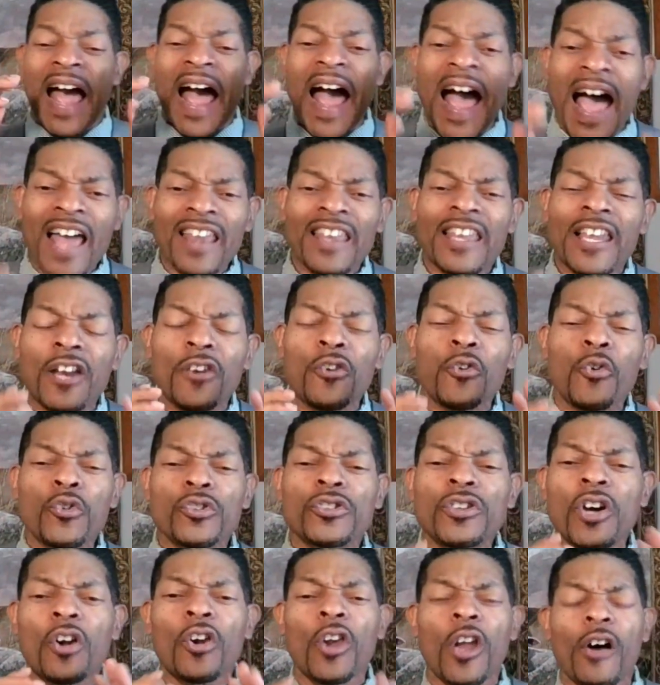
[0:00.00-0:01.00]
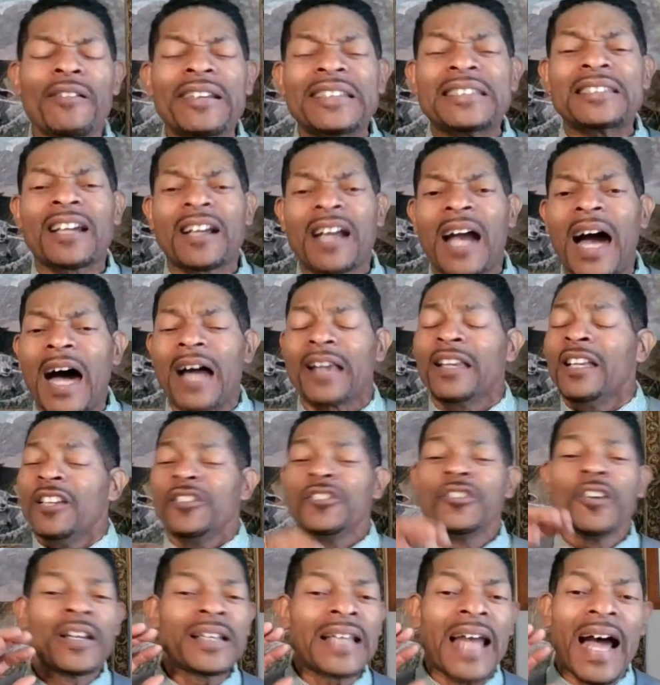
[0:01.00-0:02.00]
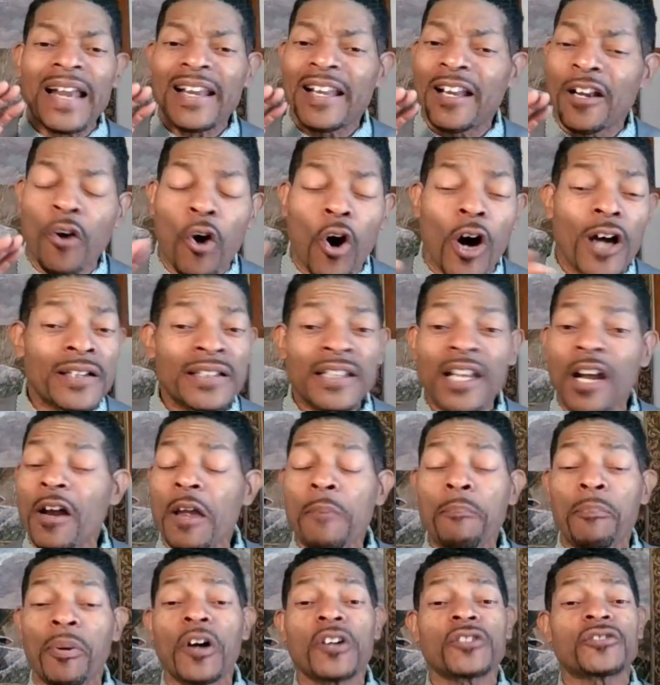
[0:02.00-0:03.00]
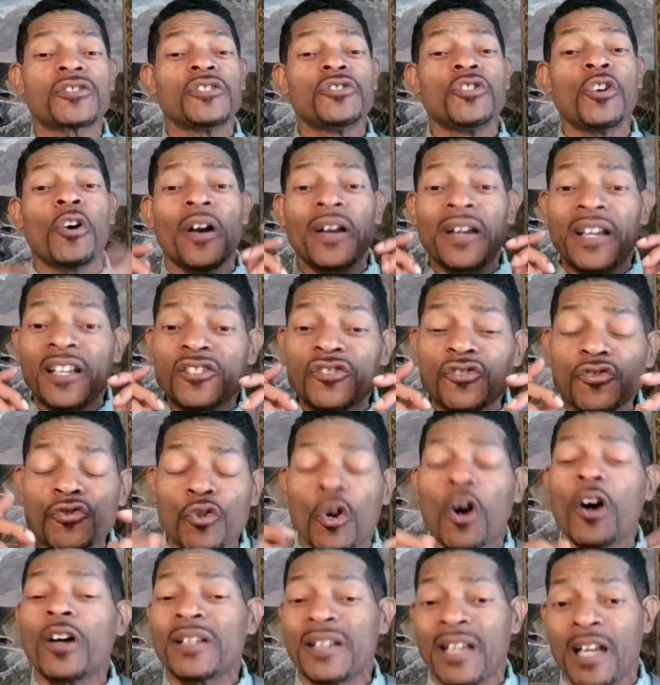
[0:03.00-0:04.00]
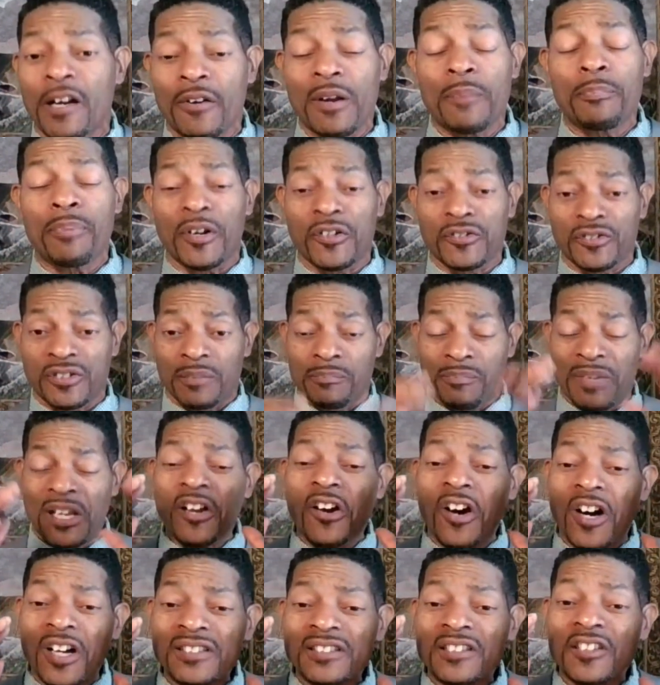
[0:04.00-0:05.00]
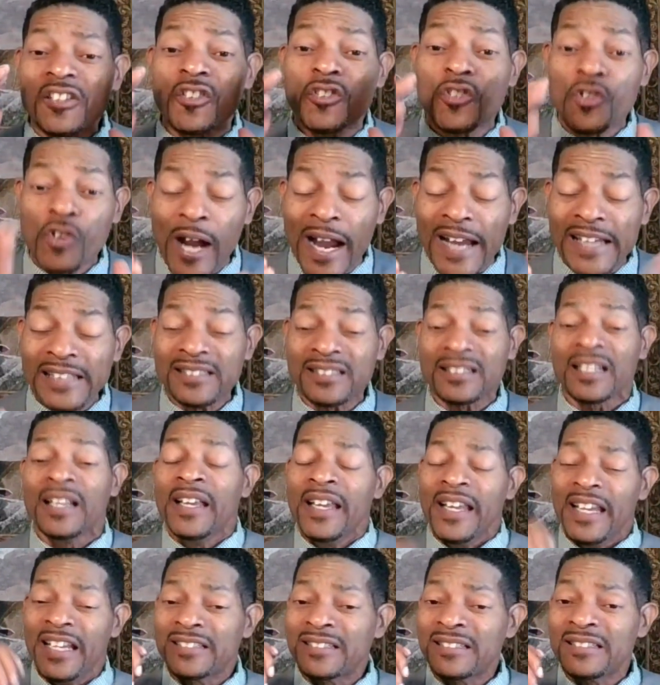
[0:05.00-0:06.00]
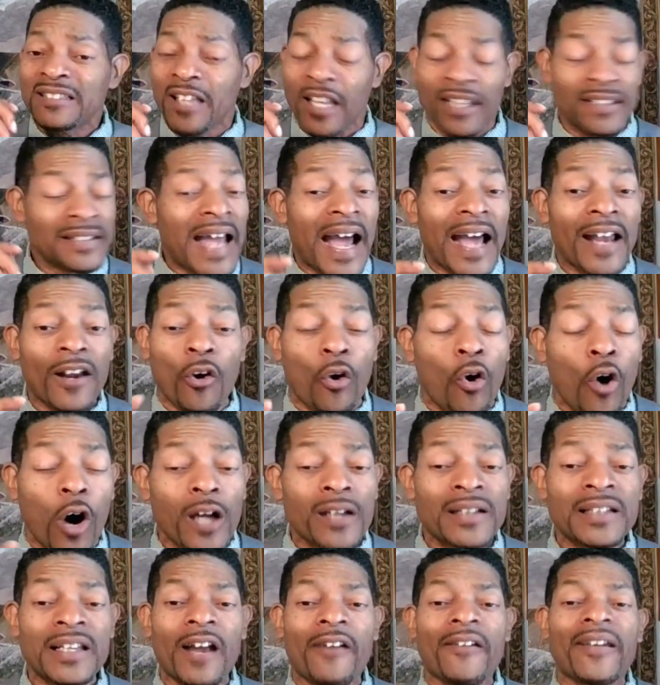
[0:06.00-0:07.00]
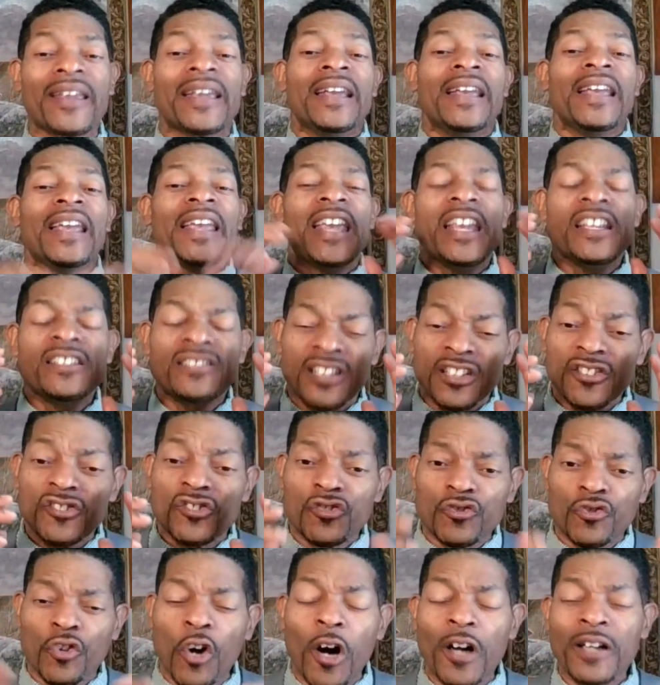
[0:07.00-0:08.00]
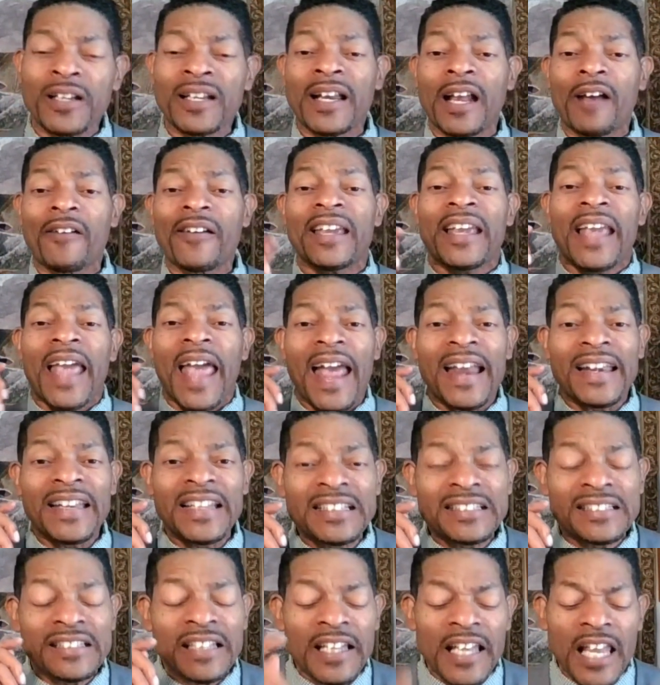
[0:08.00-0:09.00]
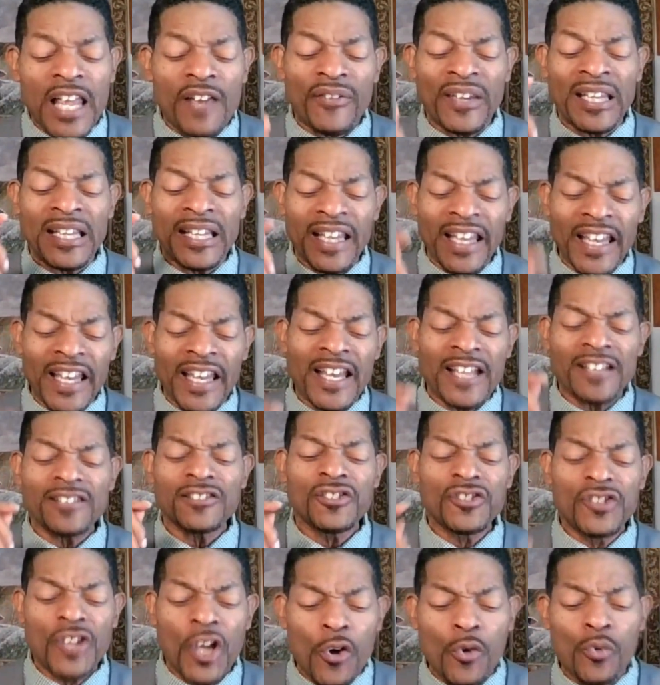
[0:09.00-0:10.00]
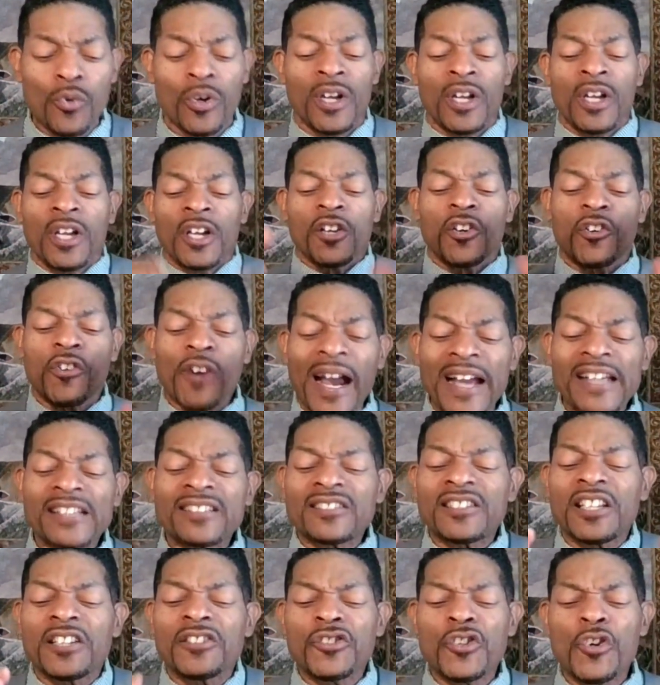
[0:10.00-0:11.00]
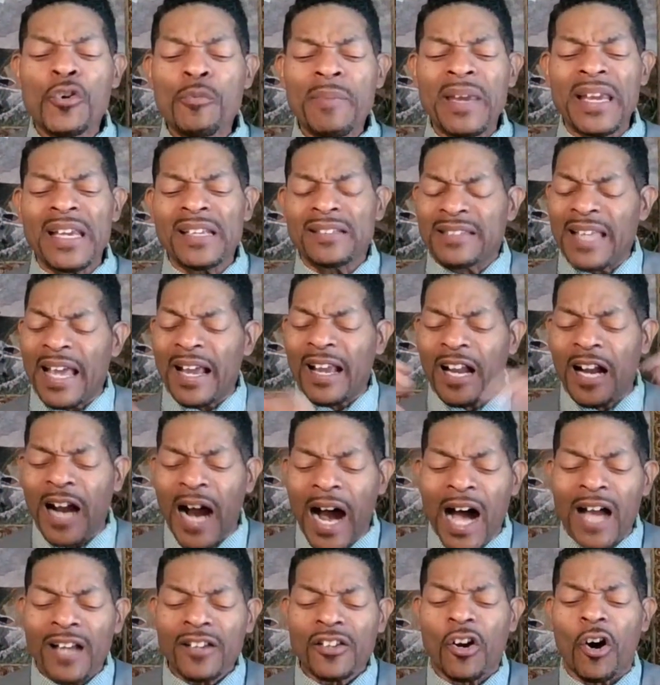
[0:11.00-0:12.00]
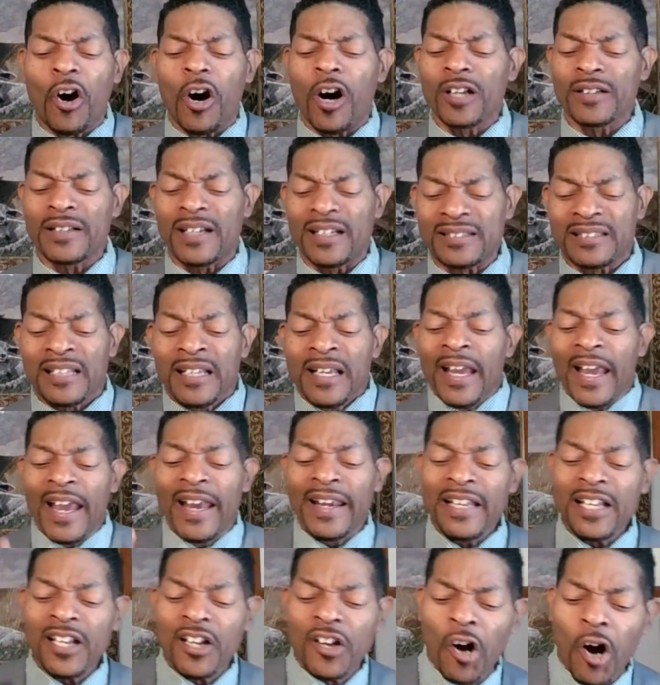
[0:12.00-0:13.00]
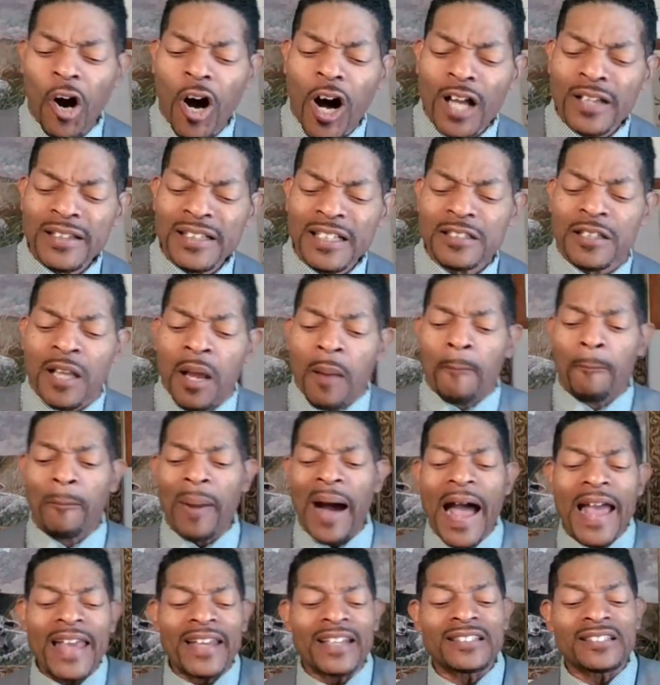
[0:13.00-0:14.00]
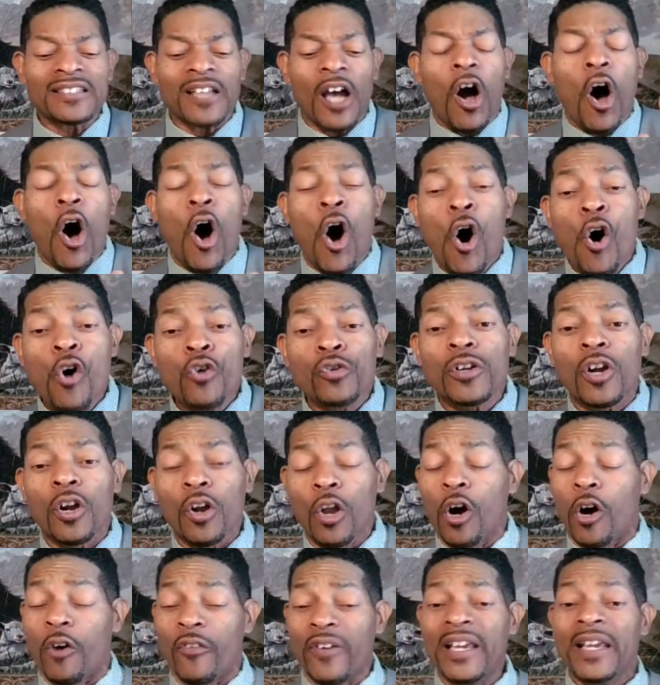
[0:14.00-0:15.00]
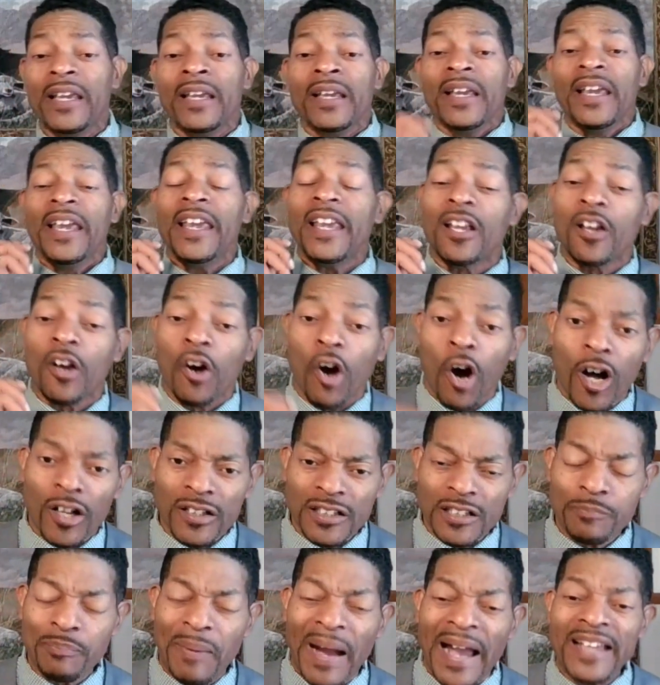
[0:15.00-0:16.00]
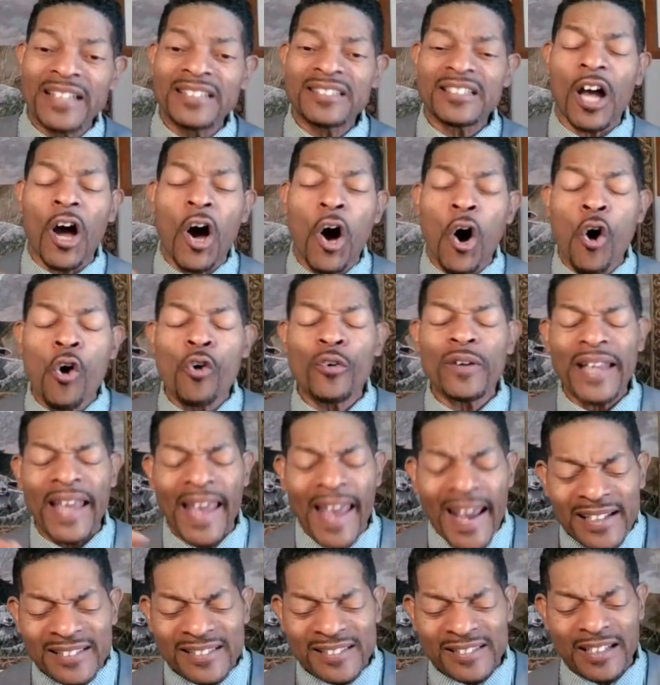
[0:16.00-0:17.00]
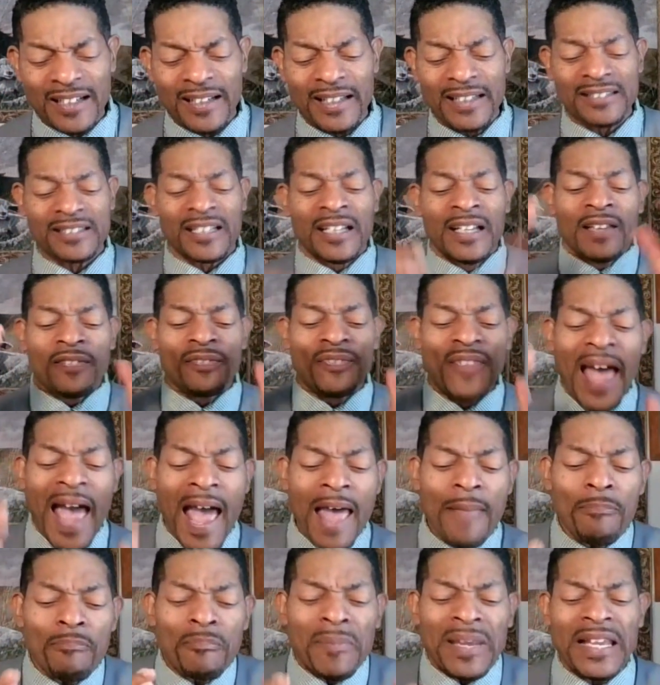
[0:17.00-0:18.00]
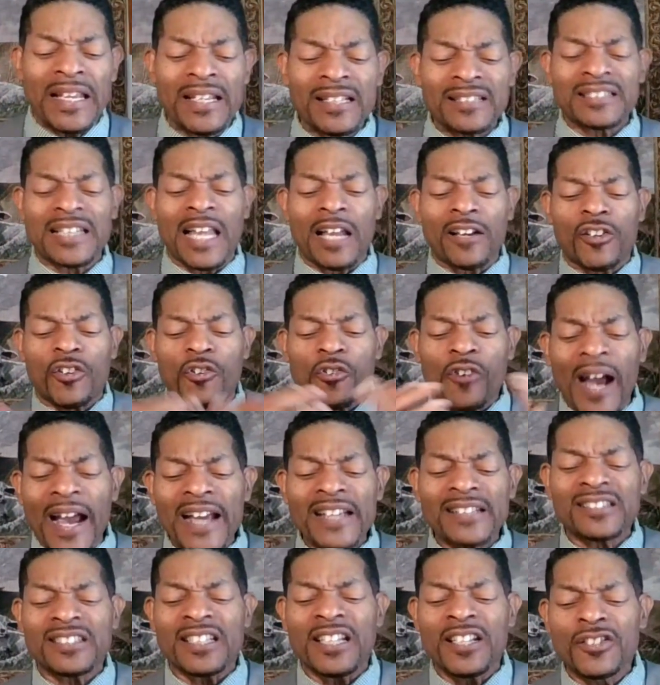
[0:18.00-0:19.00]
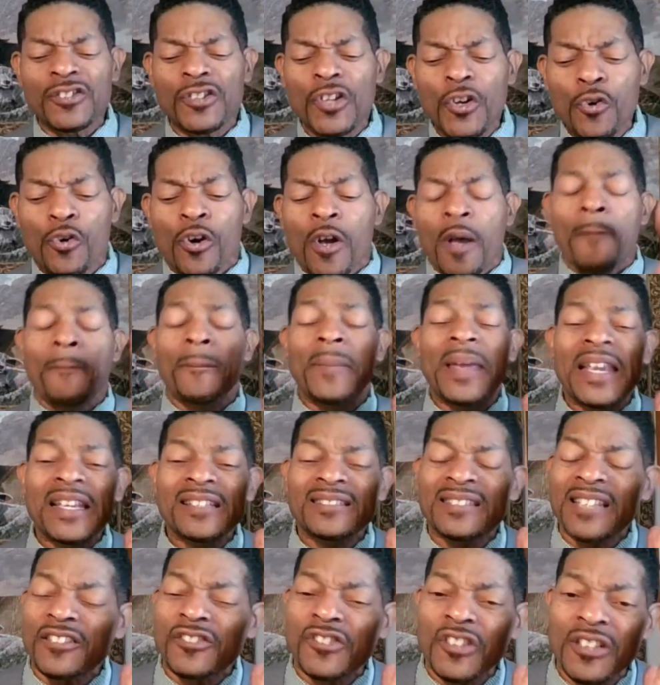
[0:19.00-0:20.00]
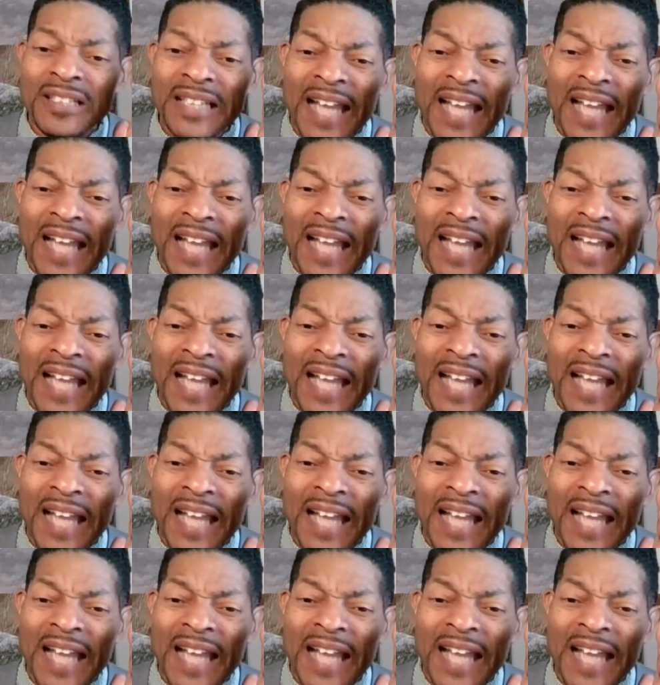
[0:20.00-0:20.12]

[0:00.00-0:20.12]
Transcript: Hallelujah. Glory to God. You're not an ordinary person, you're an extraordinary person because Christ Christ is not ordinary, he's extraordinary, and he's living in you. Christ in you means that God called us, and he called us by his own glory, he called us by his own excellence. That means that Christ in you means that you're